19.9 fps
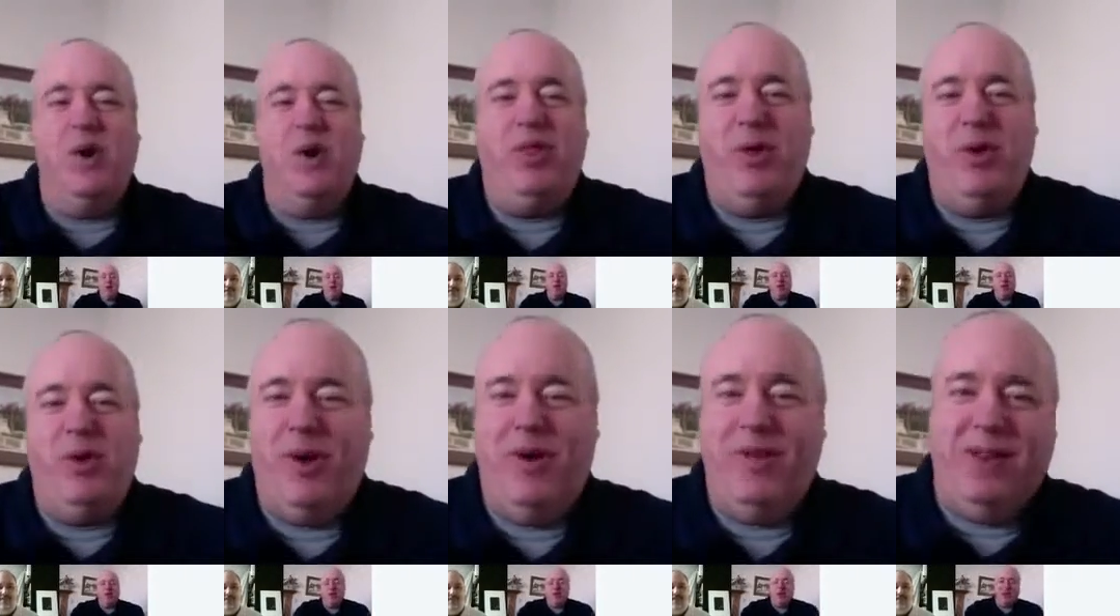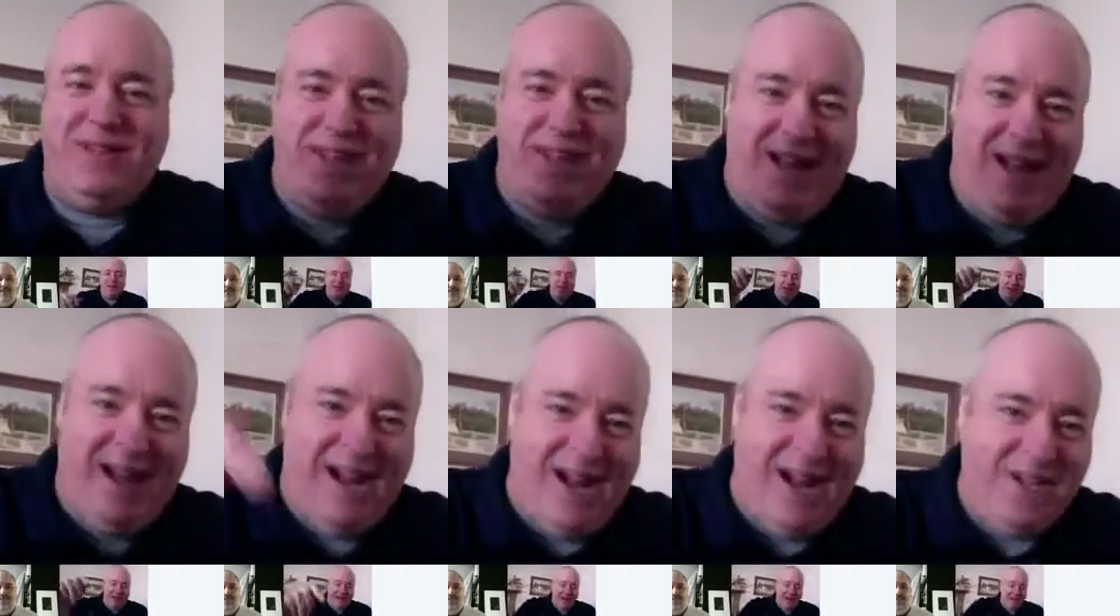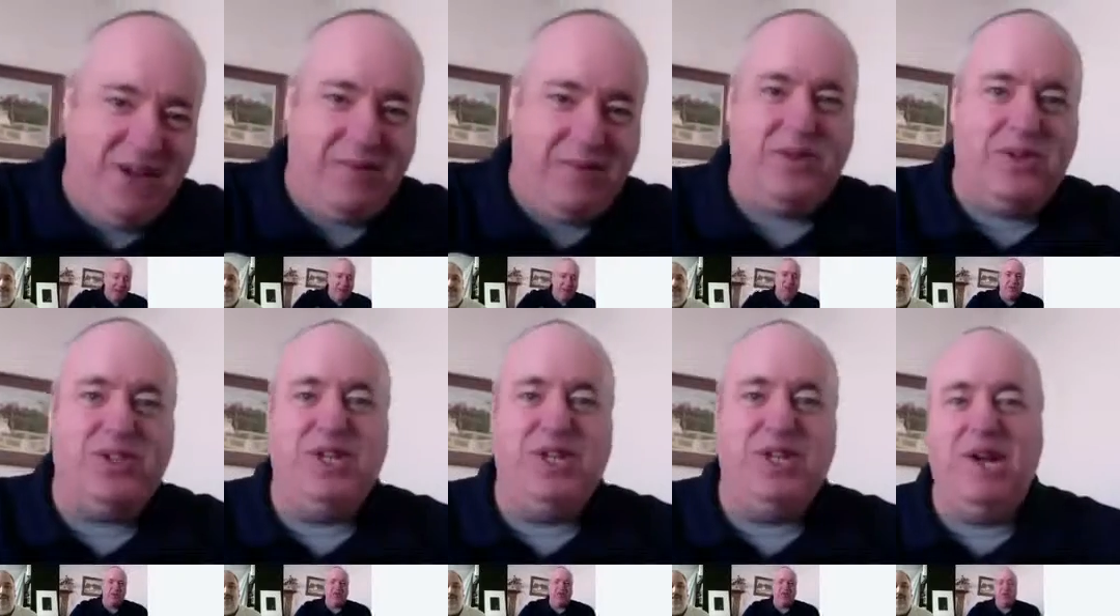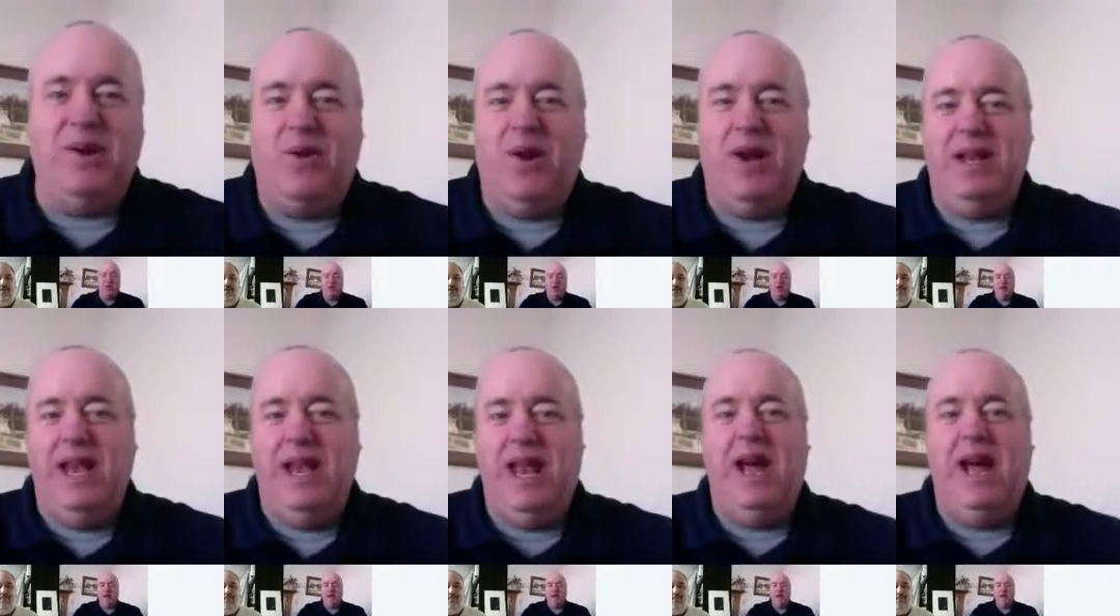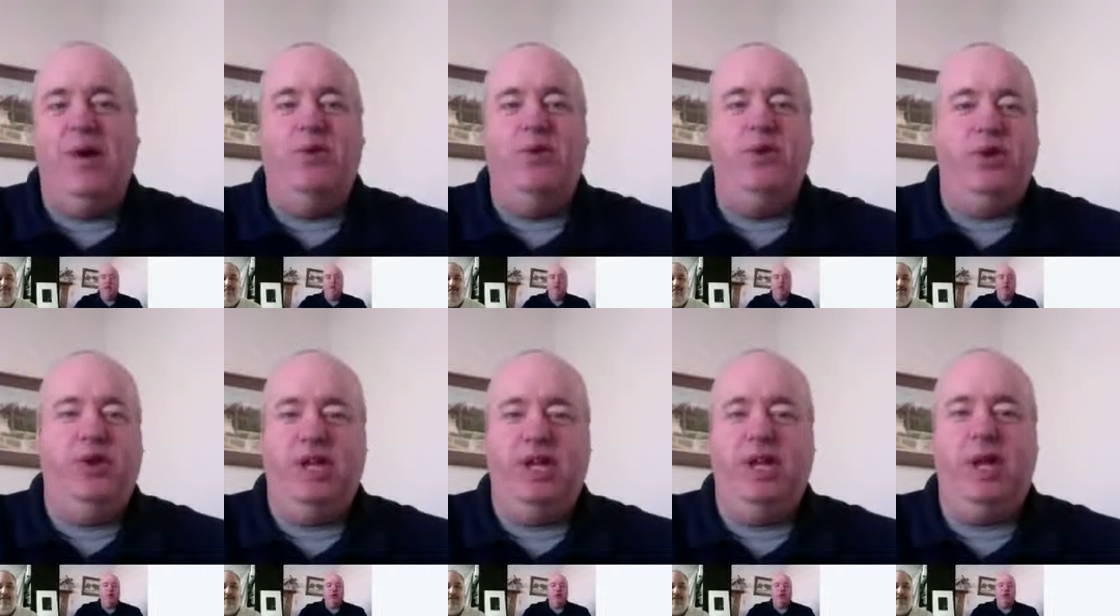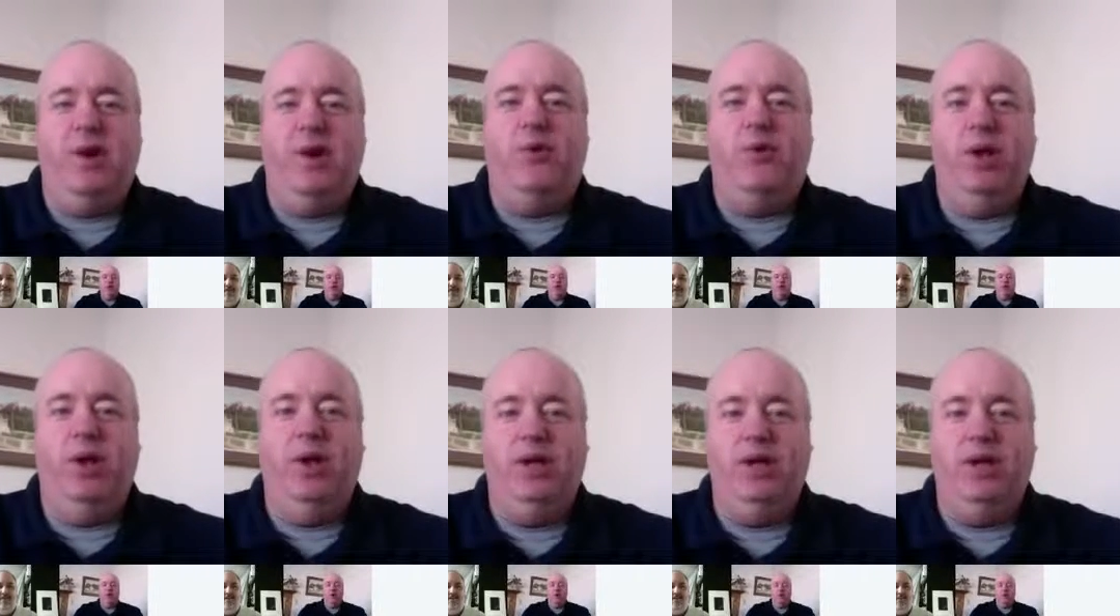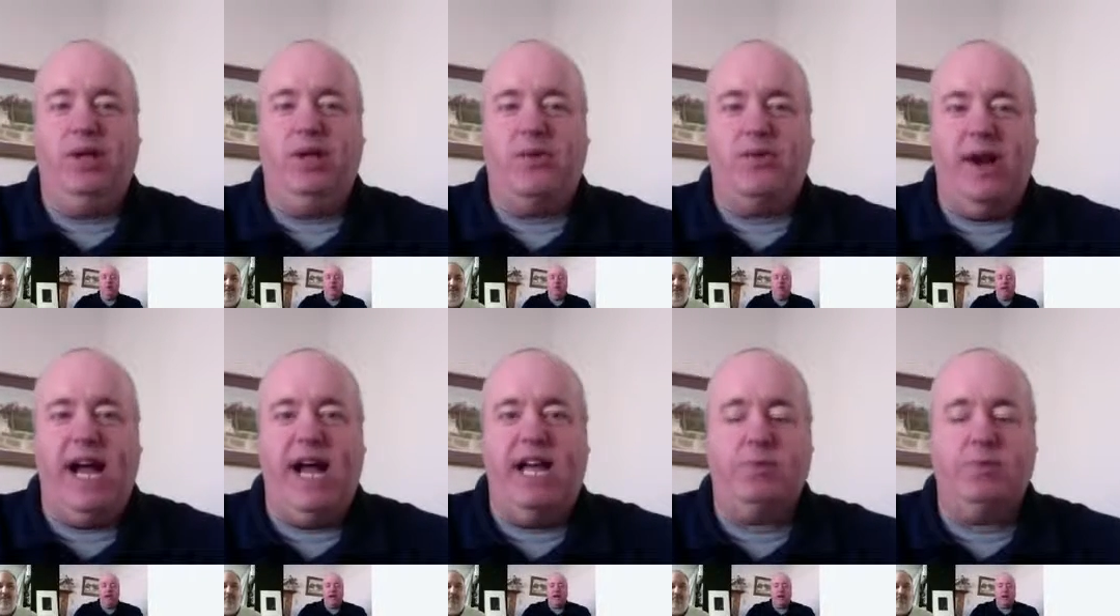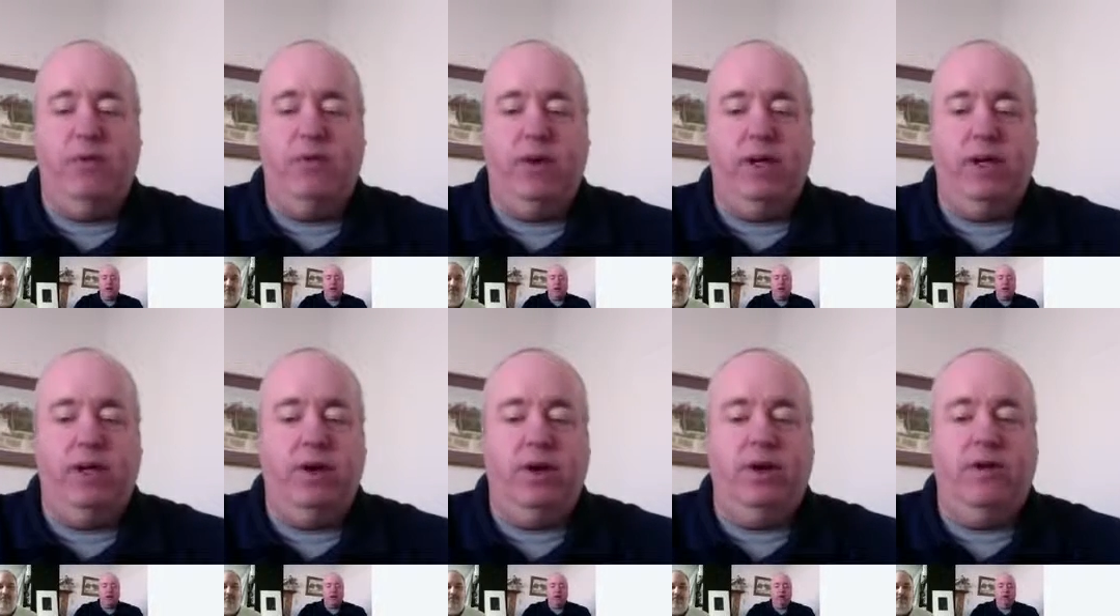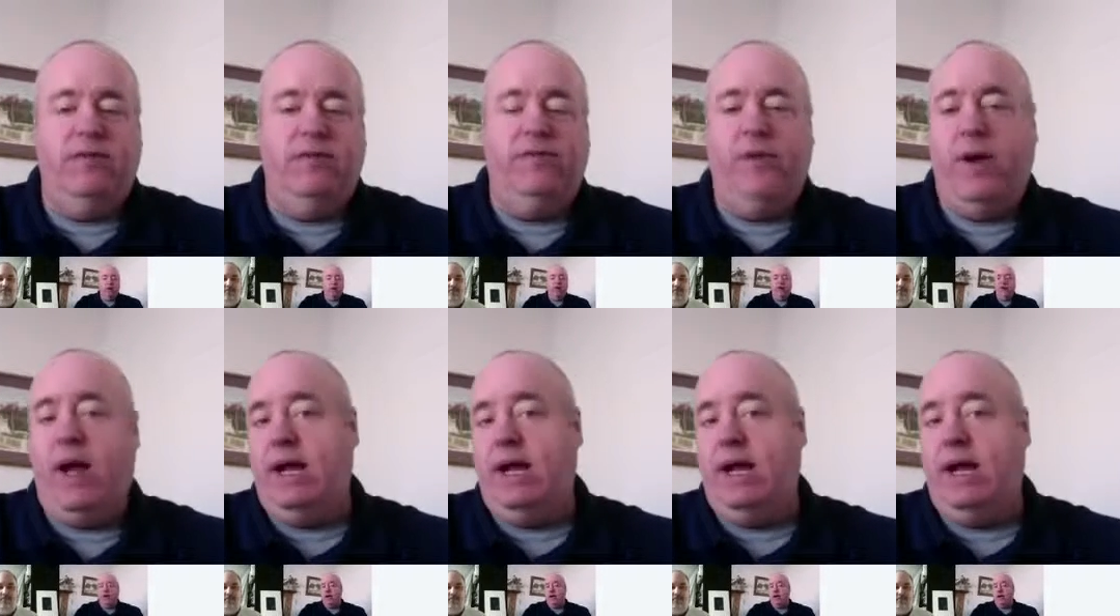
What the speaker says: I would go with the one that's on your machine right now so you get a really good grasp of it.